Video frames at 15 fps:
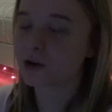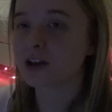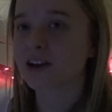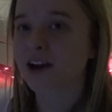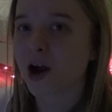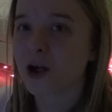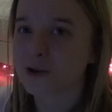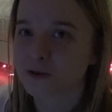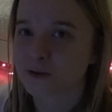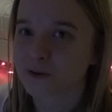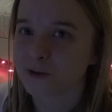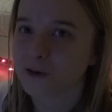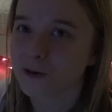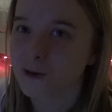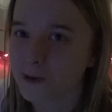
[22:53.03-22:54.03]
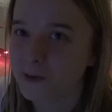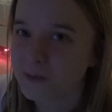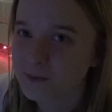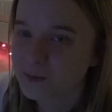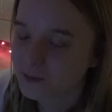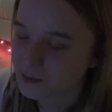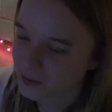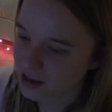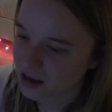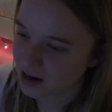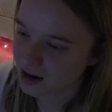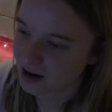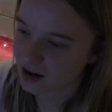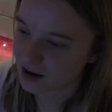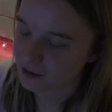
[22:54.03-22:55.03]
very colorful,
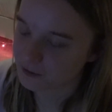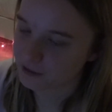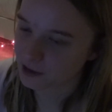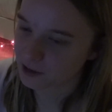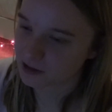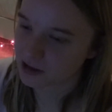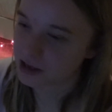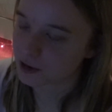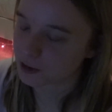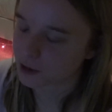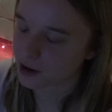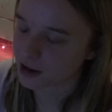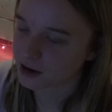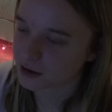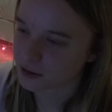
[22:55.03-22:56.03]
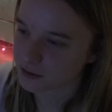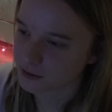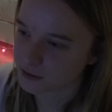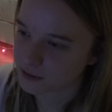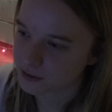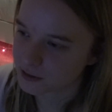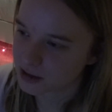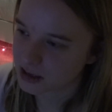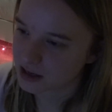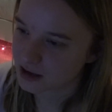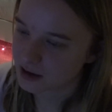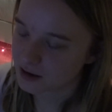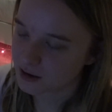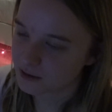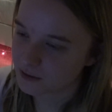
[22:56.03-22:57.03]
very creative,
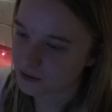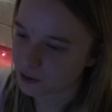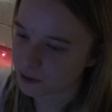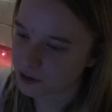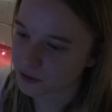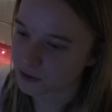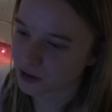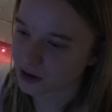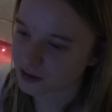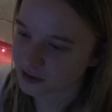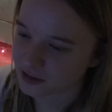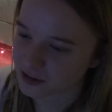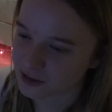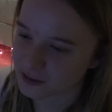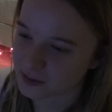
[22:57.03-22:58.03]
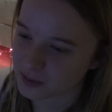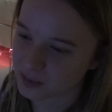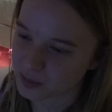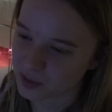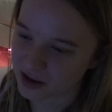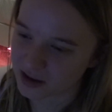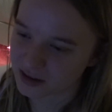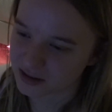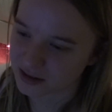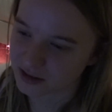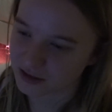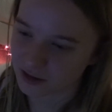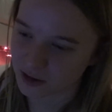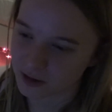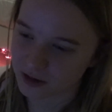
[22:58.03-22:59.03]
very
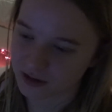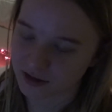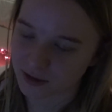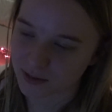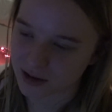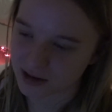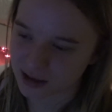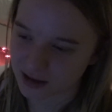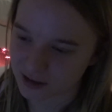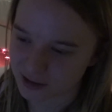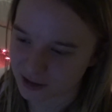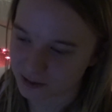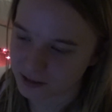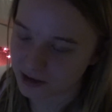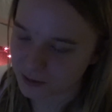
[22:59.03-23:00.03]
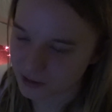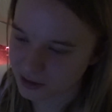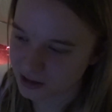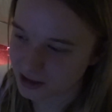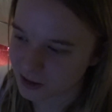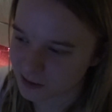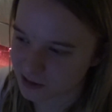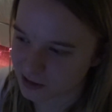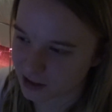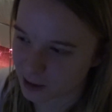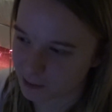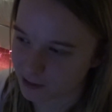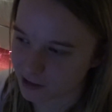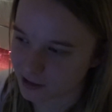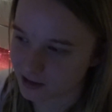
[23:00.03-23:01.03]
fantasy-based Azara Zamani, so I'm definitely gonna give it to
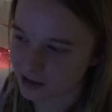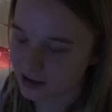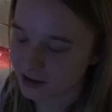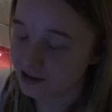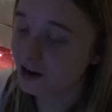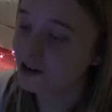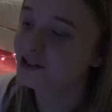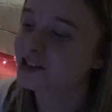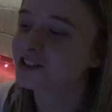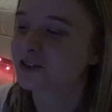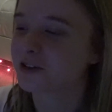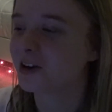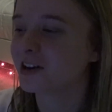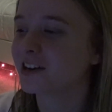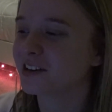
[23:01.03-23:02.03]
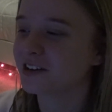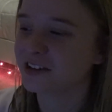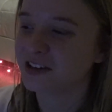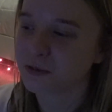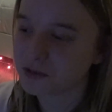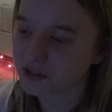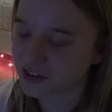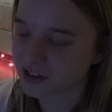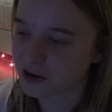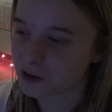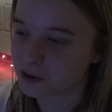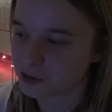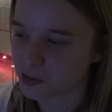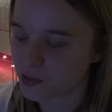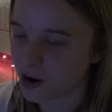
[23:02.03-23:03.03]
that one. Not discrediting Demon
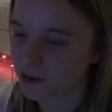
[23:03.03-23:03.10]
Slayers